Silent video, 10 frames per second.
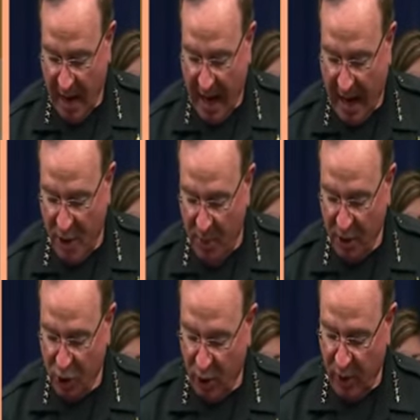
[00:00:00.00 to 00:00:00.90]
And you
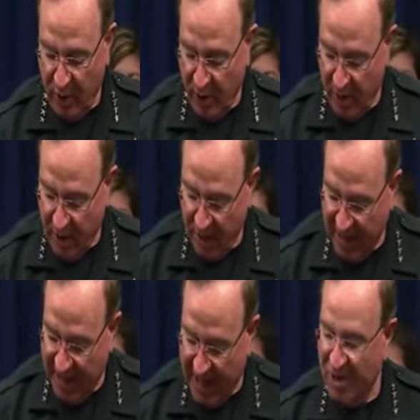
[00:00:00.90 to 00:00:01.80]
must turn
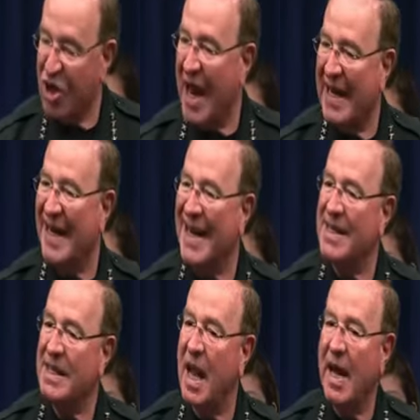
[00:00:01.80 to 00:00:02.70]
the jacket
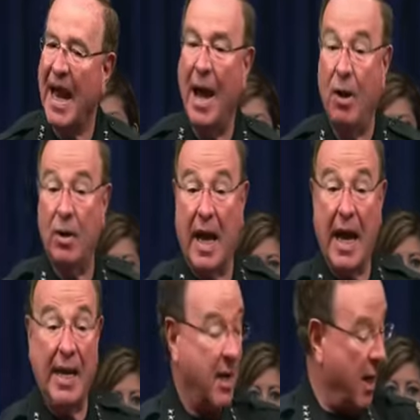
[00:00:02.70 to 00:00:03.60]
inside out to
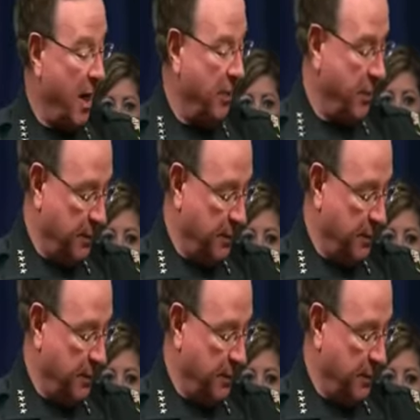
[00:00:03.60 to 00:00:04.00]
hang it up.